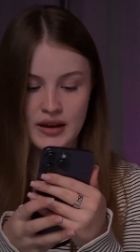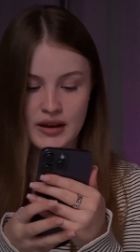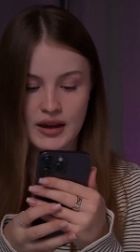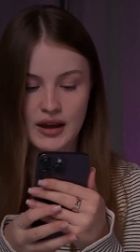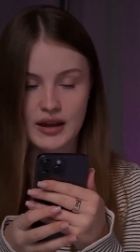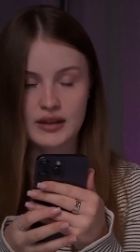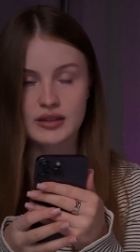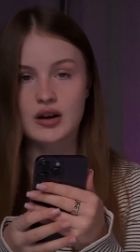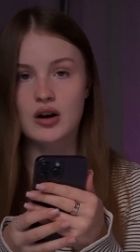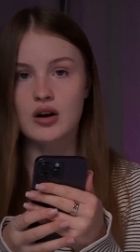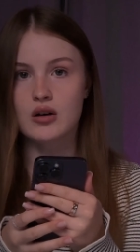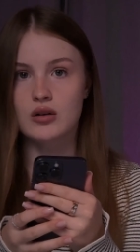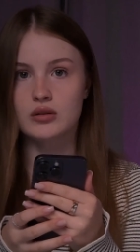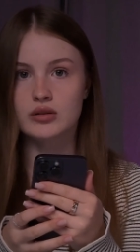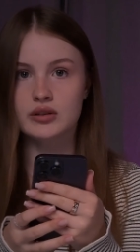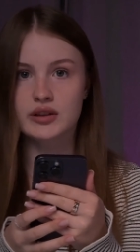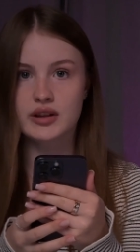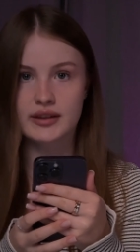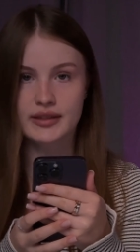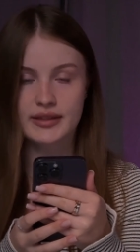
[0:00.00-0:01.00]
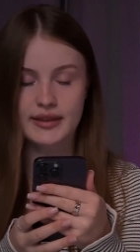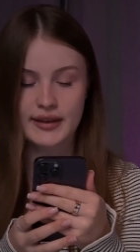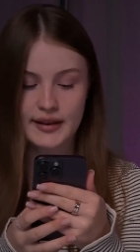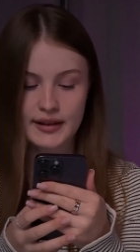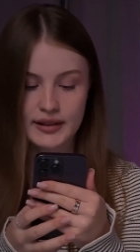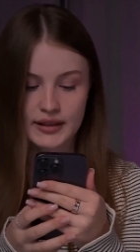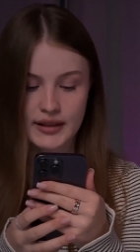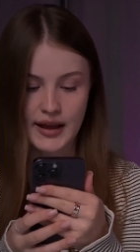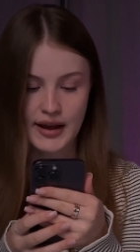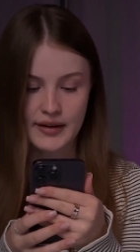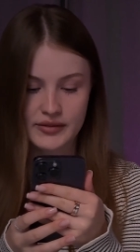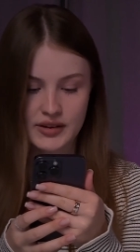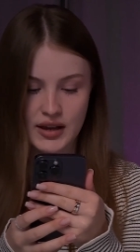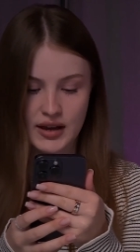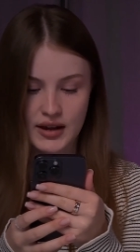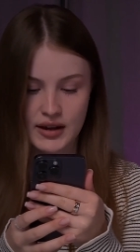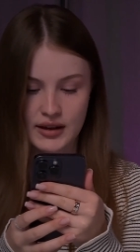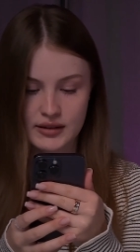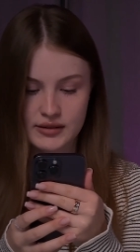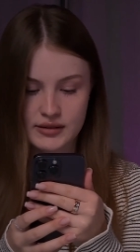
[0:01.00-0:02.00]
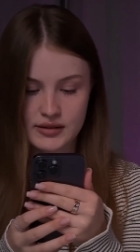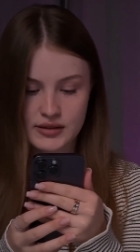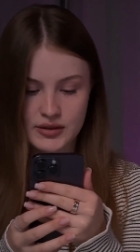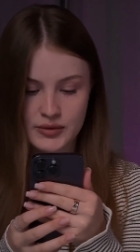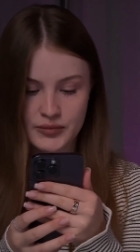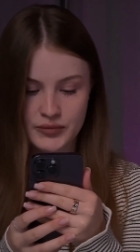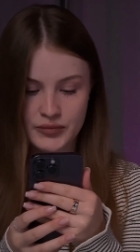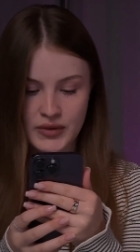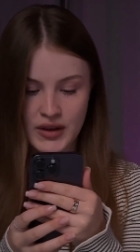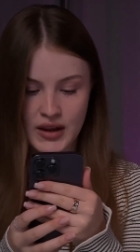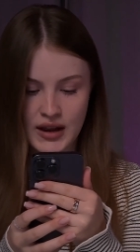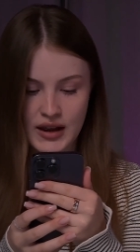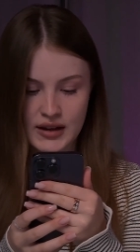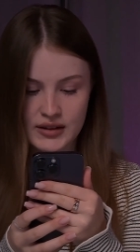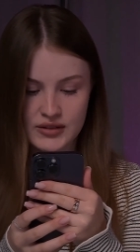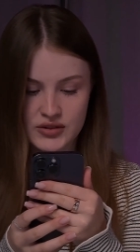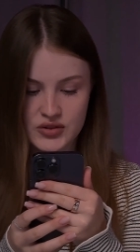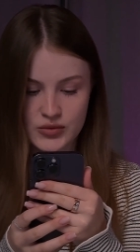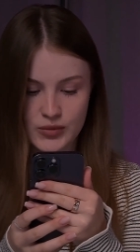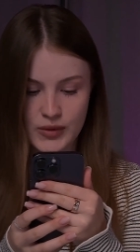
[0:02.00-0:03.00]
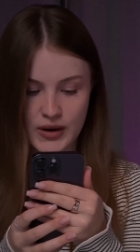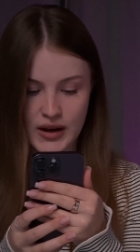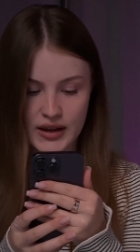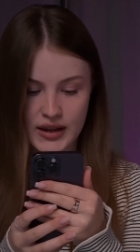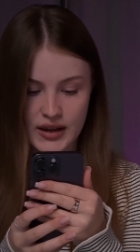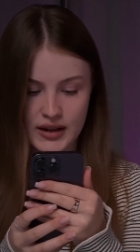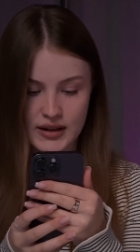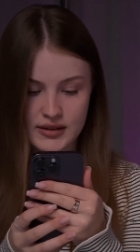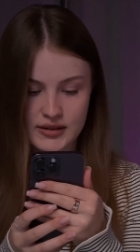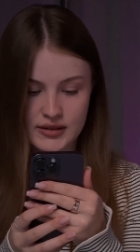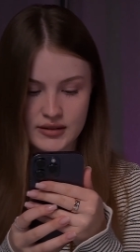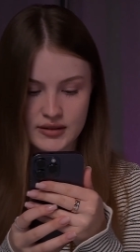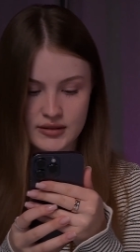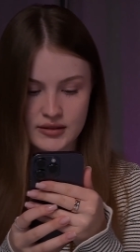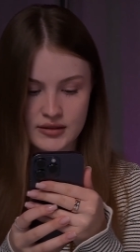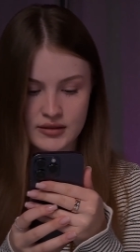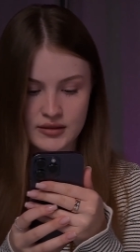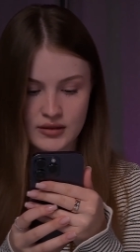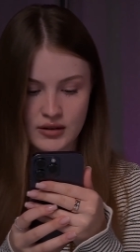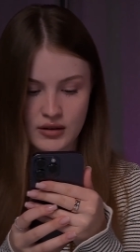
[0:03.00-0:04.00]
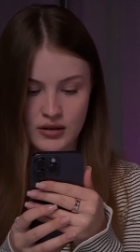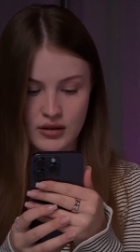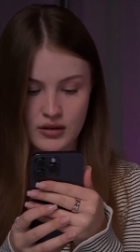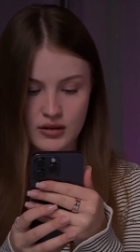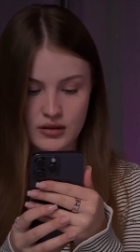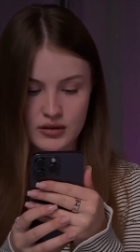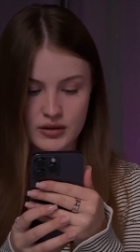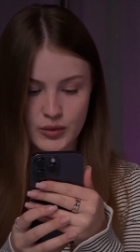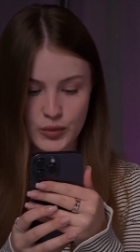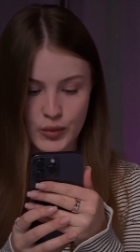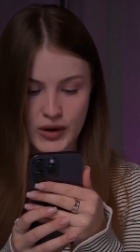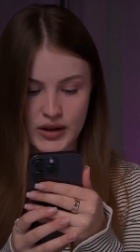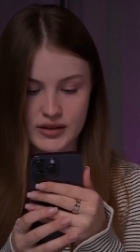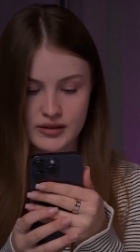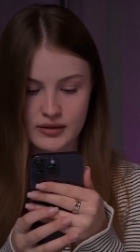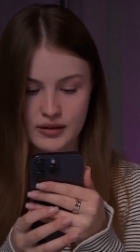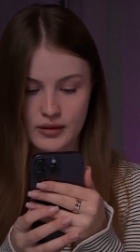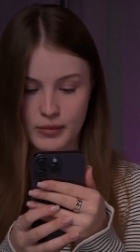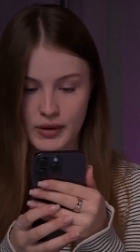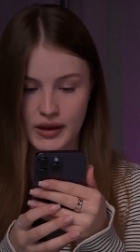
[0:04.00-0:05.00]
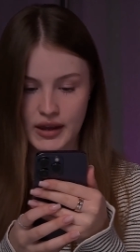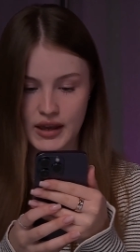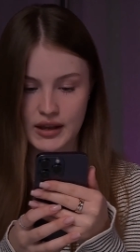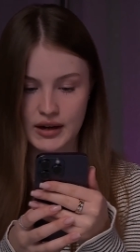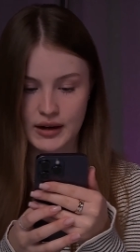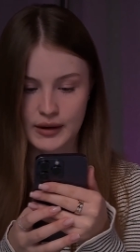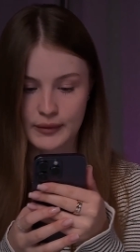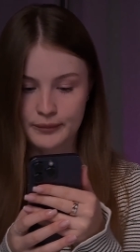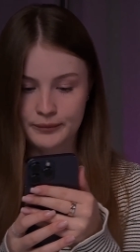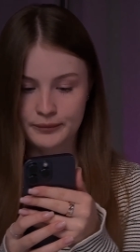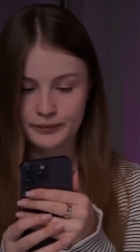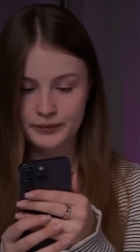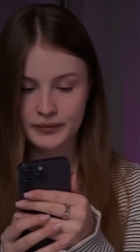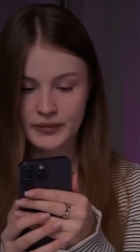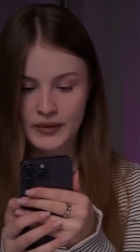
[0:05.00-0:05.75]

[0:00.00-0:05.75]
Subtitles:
and hold the left hand and drag it all the way to the beginning.